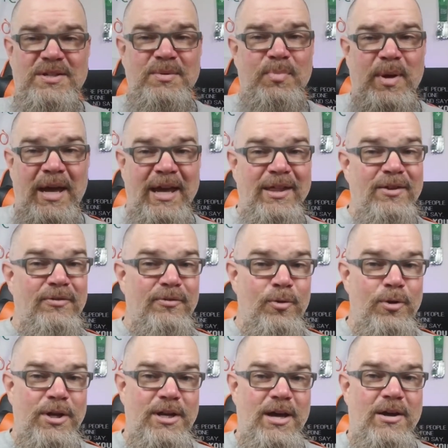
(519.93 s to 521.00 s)
to pay the
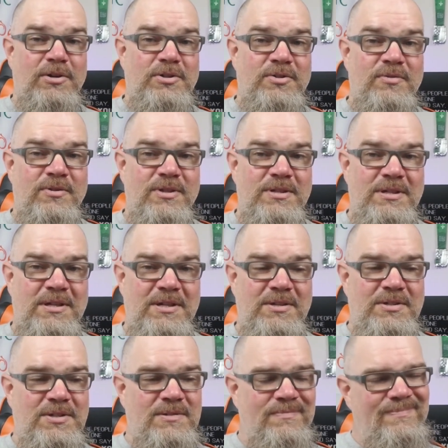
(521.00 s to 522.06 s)
$40 for the
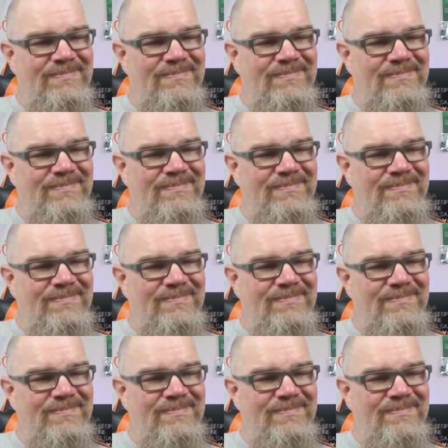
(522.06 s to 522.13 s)
tiers?